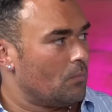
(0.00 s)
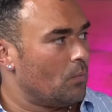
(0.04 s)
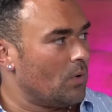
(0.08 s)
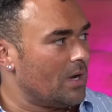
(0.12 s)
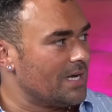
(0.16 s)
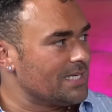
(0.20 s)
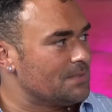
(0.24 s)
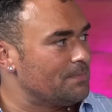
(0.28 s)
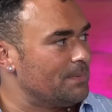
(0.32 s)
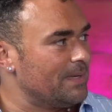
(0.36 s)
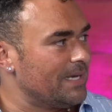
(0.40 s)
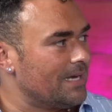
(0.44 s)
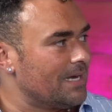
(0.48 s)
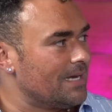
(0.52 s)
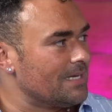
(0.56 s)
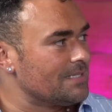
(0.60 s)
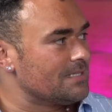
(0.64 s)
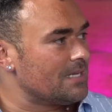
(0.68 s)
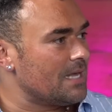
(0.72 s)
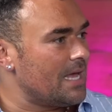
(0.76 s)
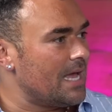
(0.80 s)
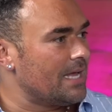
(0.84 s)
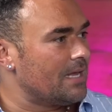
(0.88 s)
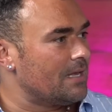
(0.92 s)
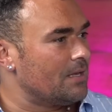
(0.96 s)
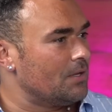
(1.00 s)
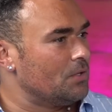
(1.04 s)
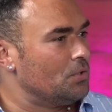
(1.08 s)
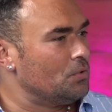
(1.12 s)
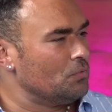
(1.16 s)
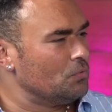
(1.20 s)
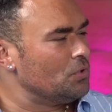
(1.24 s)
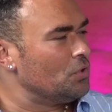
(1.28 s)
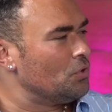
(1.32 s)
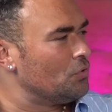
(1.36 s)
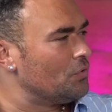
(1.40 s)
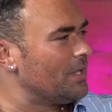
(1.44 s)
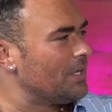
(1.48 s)
was because like you
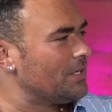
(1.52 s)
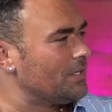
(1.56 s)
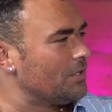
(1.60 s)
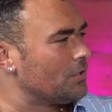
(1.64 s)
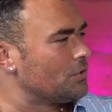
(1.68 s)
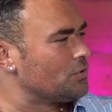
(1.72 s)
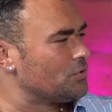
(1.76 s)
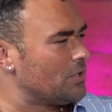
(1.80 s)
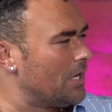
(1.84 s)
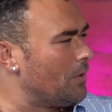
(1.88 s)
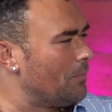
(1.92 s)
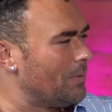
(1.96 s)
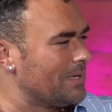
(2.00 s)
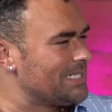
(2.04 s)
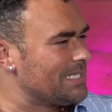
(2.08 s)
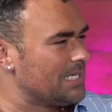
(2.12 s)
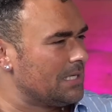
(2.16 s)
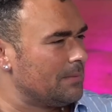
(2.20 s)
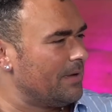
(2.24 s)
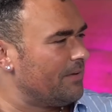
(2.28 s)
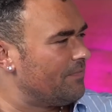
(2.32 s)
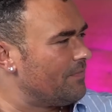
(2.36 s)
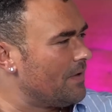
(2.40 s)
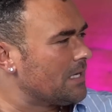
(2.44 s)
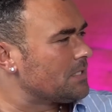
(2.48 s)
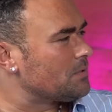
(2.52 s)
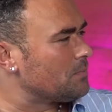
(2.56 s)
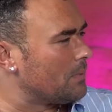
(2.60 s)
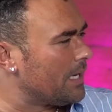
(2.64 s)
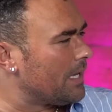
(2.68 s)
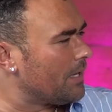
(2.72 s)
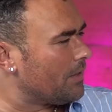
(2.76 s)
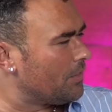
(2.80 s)
knew that your drink wasn't going to be fucked with.